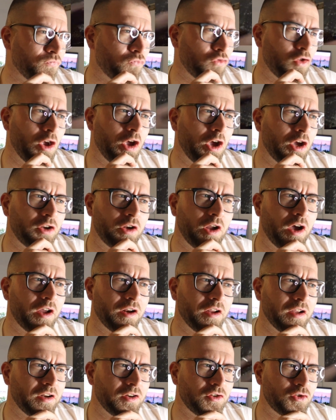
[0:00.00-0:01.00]
Yeah,
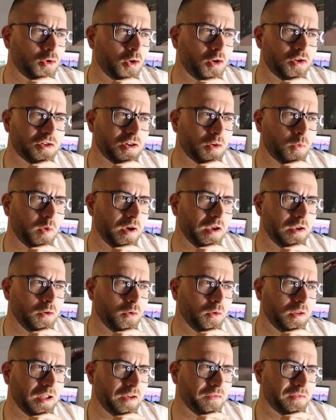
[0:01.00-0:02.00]
not in Georgia where
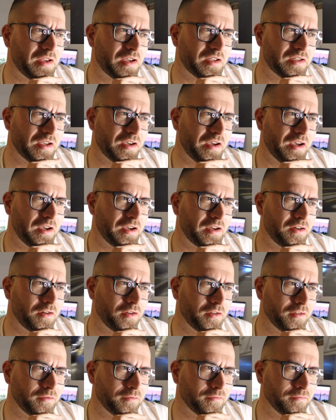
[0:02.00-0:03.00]
you lived as a...
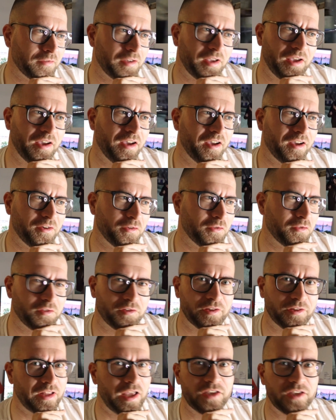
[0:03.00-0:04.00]
Yeah,
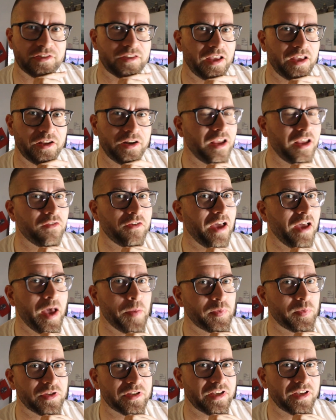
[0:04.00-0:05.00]
that never
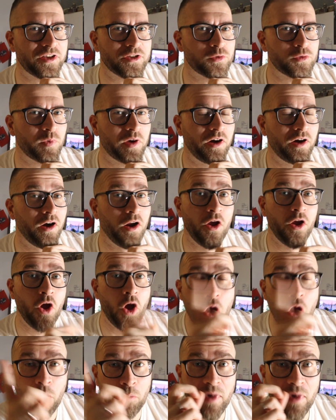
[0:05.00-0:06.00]
happens elsewhere.
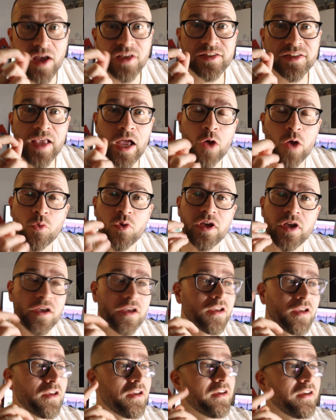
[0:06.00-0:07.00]
Moscow,
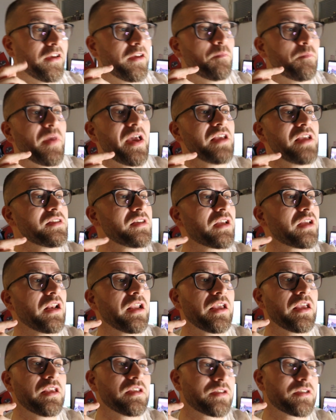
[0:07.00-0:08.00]

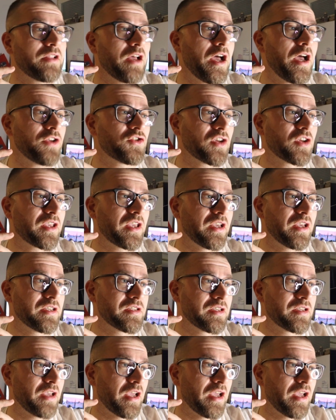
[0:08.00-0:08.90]
basically, his logic is,